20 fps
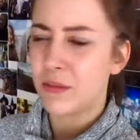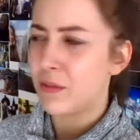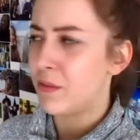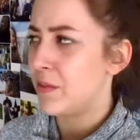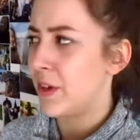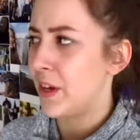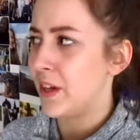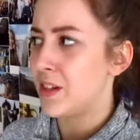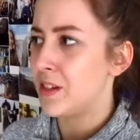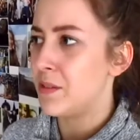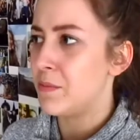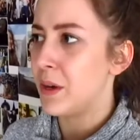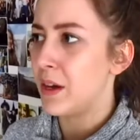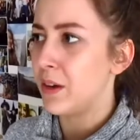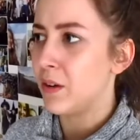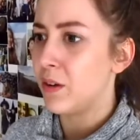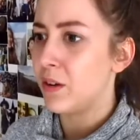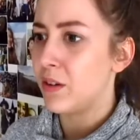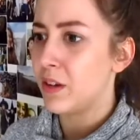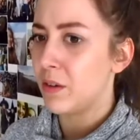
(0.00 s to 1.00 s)
affected
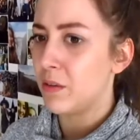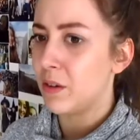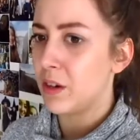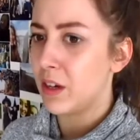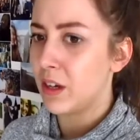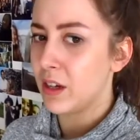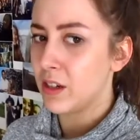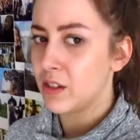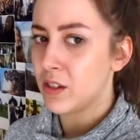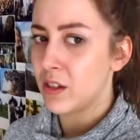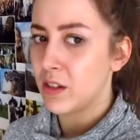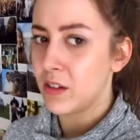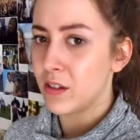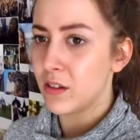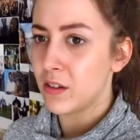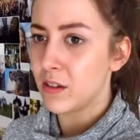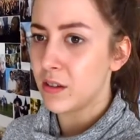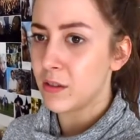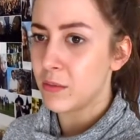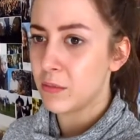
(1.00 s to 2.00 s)
bank holiday really,
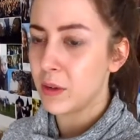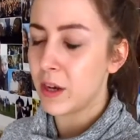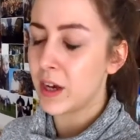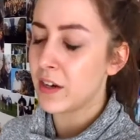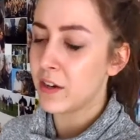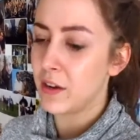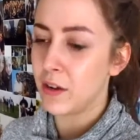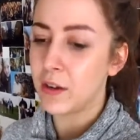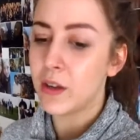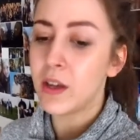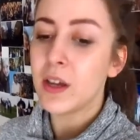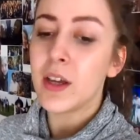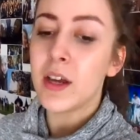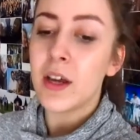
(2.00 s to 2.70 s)
actually, but I don't know.